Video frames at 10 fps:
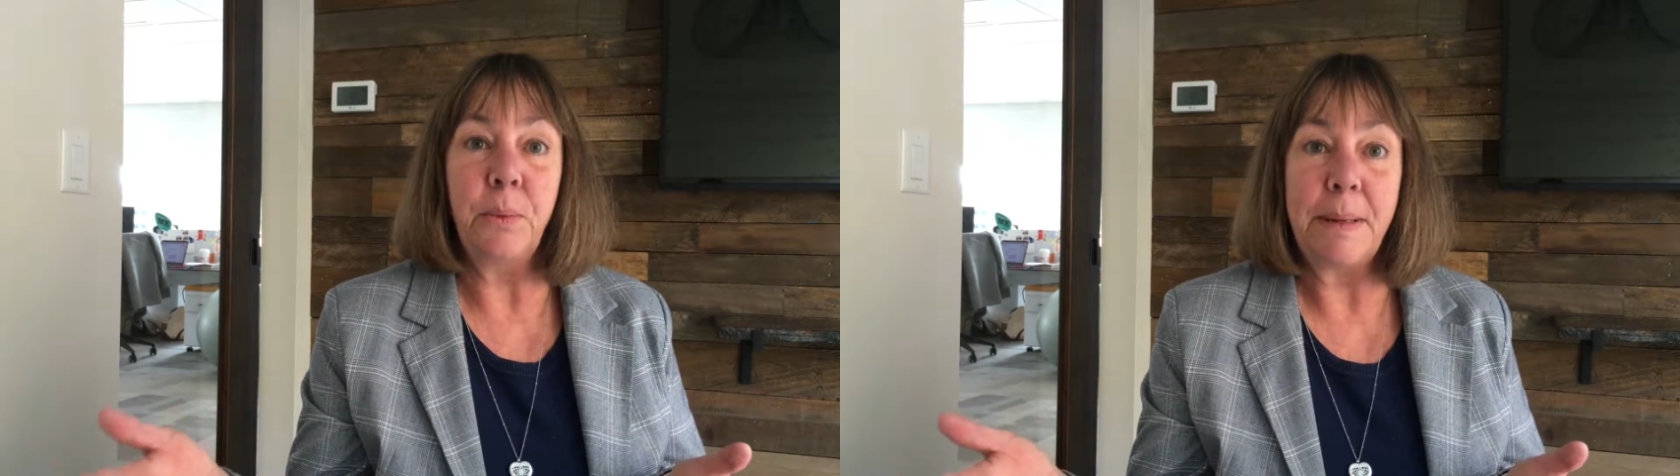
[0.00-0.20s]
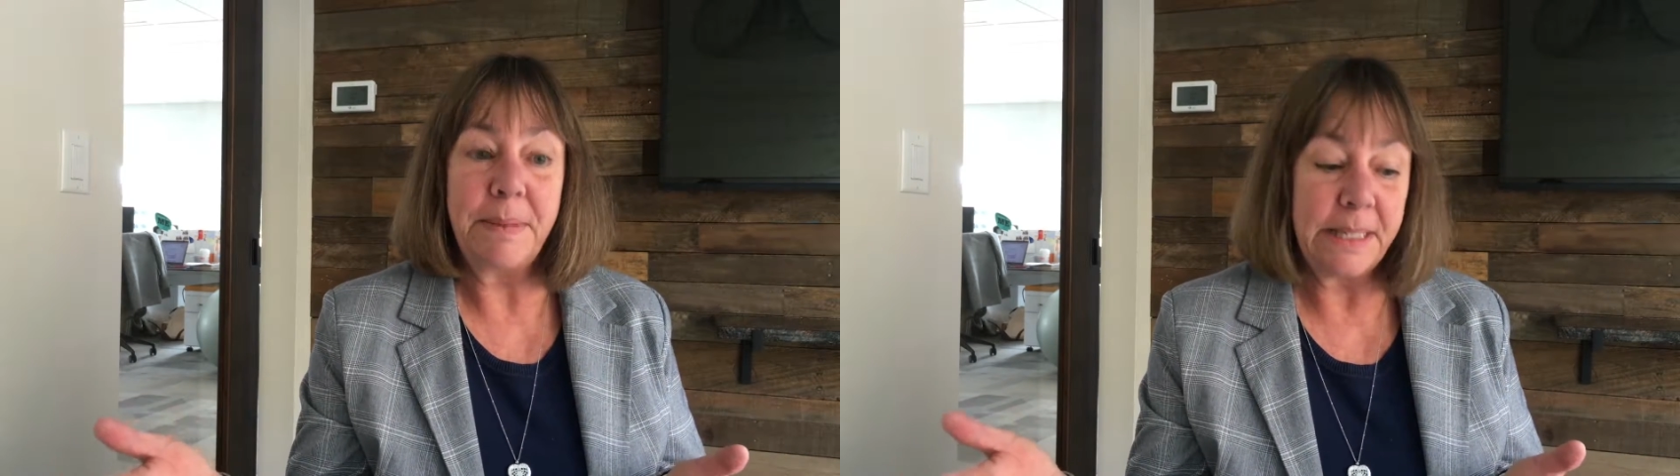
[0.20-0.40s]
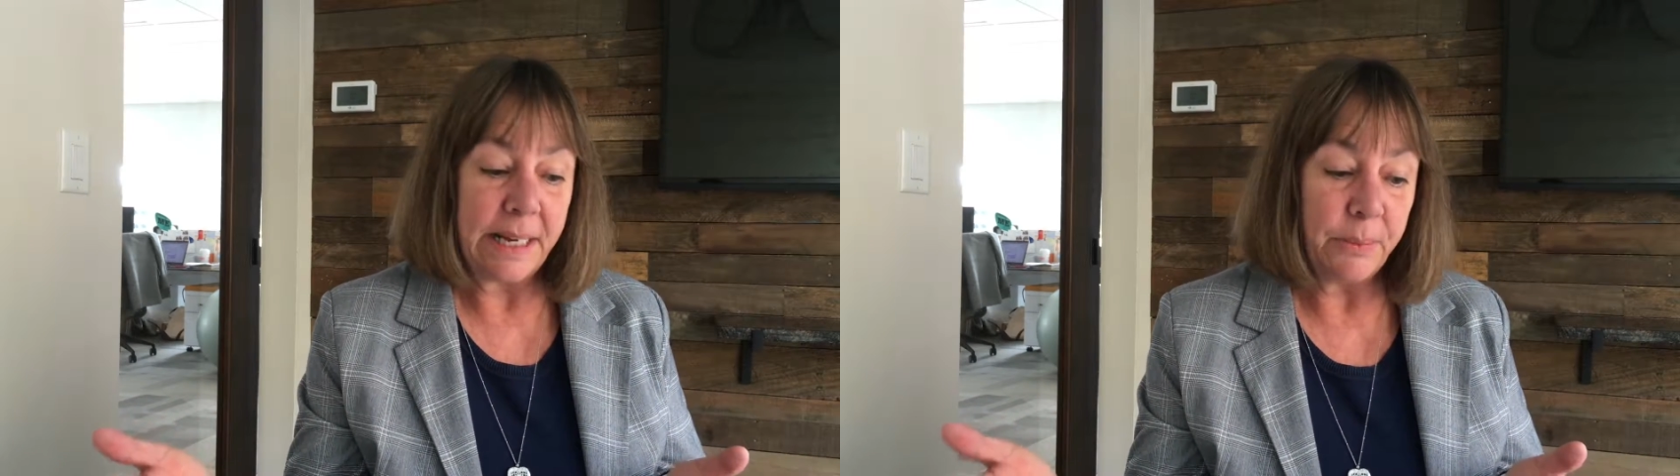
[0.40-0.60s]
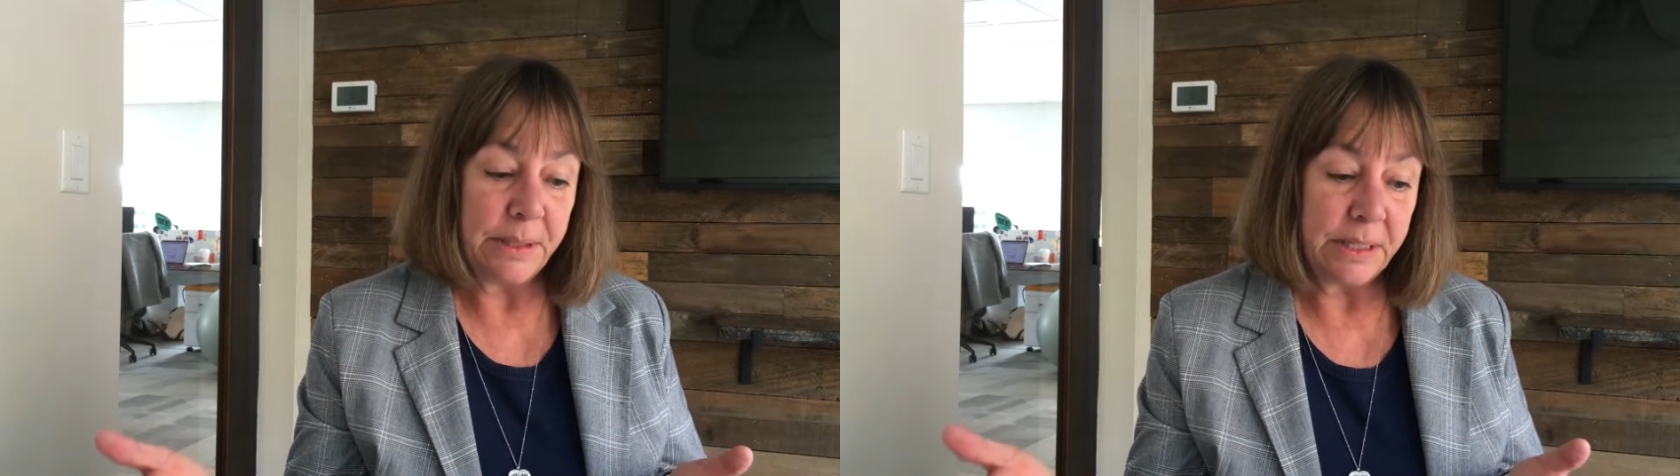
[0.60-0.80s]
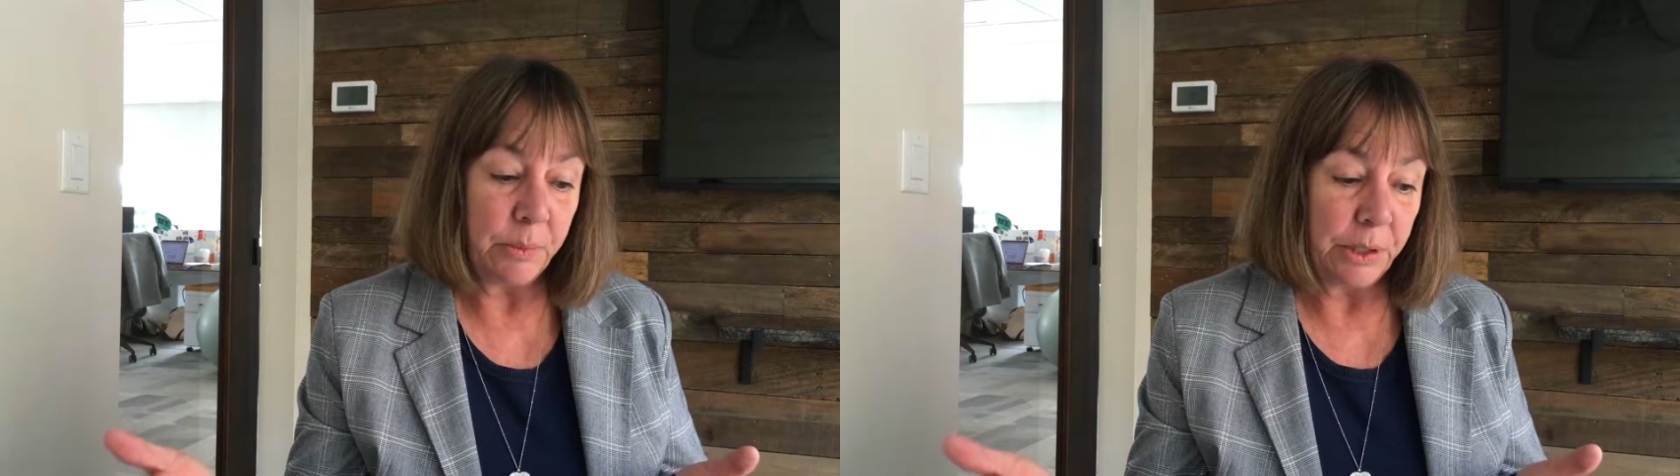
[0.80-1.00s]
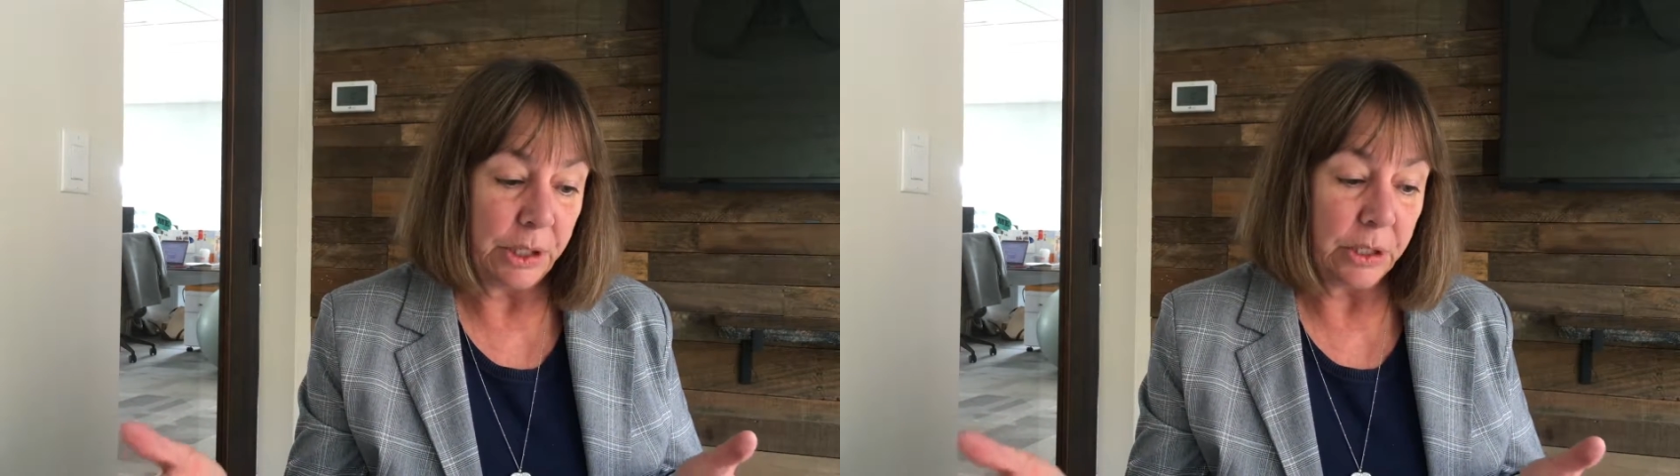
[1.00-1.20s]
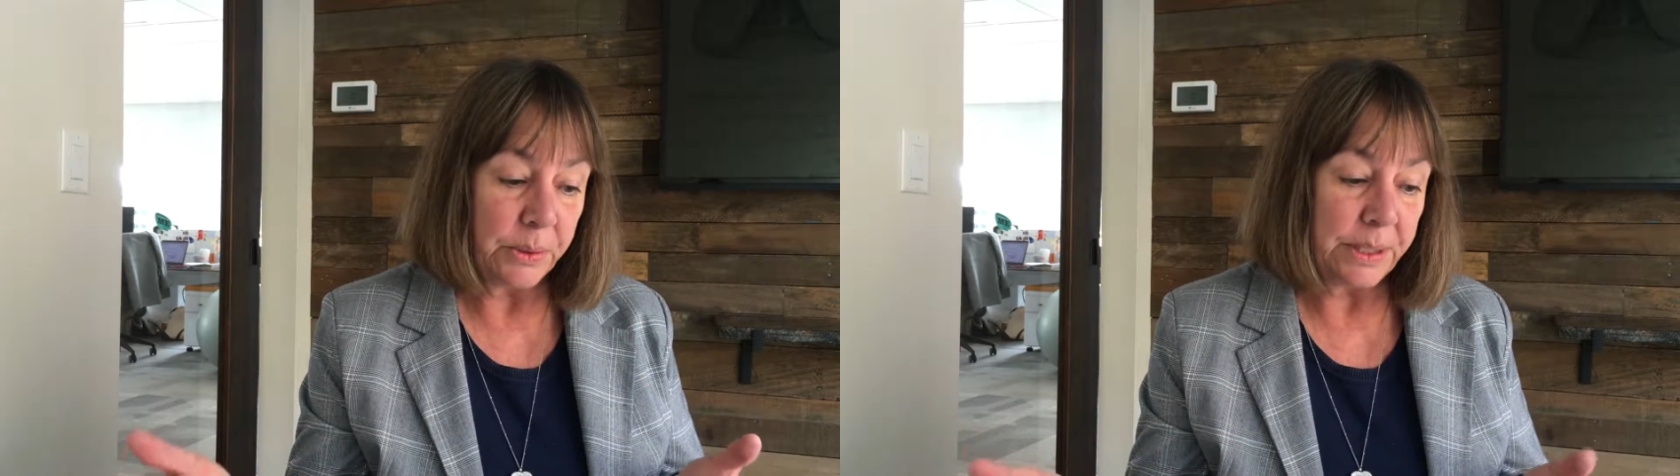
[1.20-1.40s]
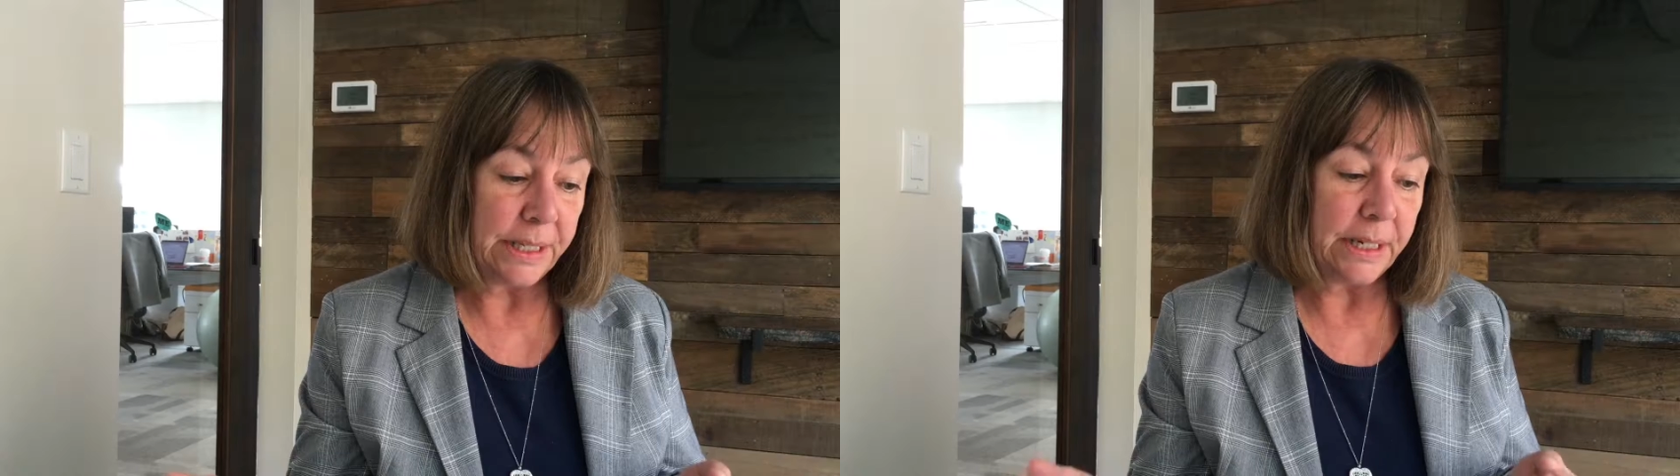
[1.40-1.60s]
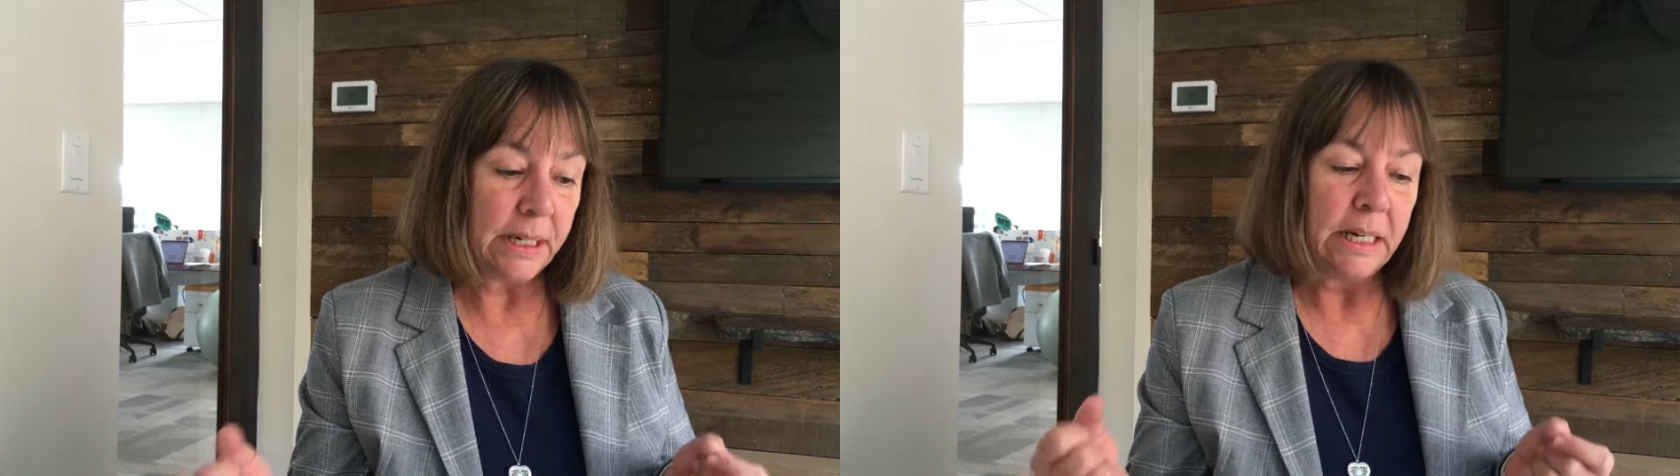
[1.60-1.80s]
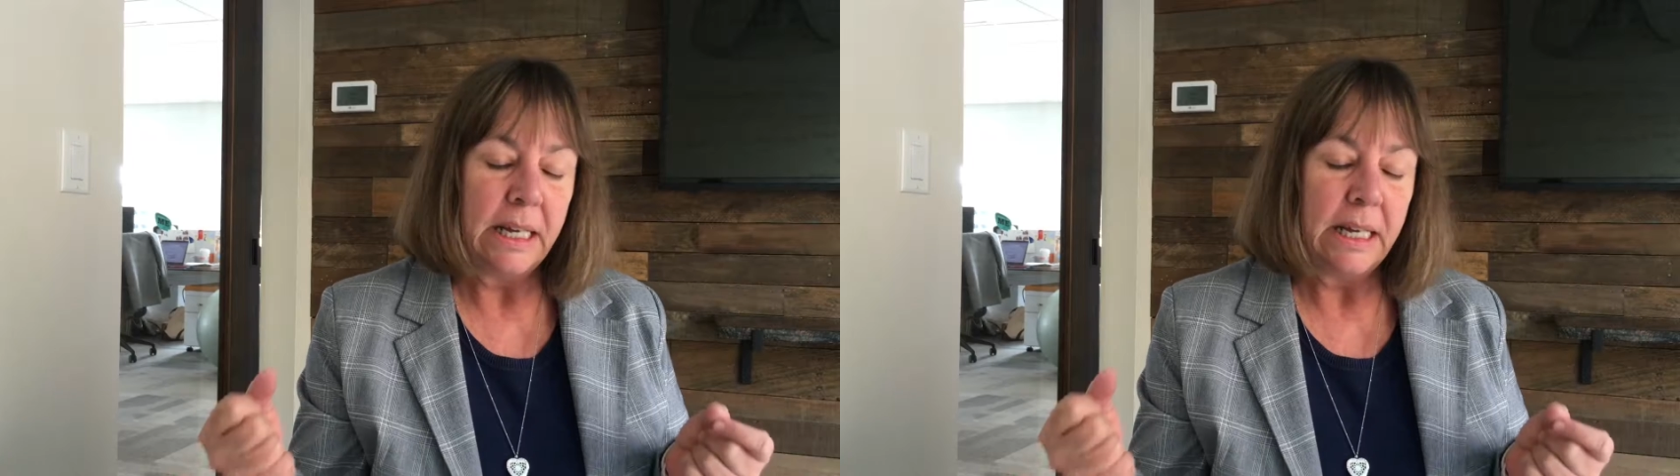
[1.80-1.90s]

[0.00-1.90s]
website when someone goes there.